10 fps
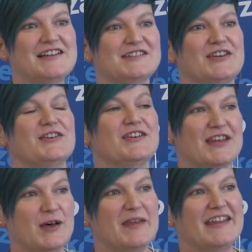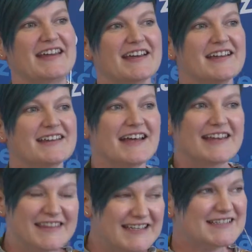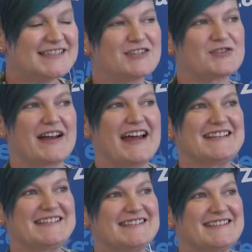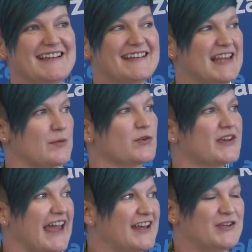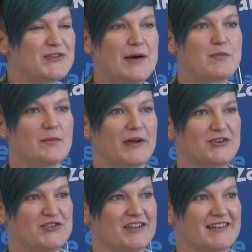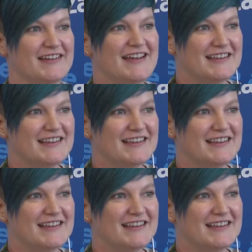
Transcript: So they'll be like, this is the dress that will get you that promotion.